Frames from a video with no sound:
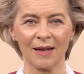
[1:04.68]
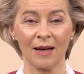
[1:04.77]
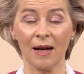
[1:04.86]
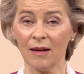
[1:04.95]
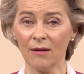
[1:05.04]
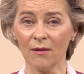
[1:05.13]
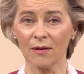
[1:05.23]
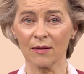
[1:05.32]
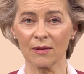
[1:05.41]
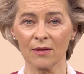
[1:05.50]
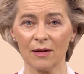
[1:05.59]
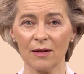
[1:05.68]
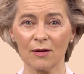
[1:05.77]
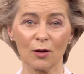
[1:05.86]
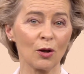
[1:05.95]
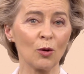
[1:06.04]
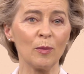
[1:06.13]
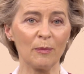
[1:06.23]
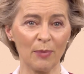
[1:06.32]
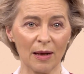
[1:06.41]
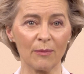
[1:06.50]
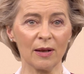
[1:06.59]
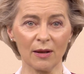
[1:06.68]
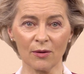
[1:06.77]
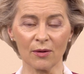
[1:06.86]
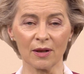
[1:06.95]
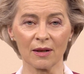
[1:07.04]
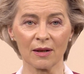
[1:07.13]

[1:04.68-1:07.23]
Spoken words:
Health is a global public good.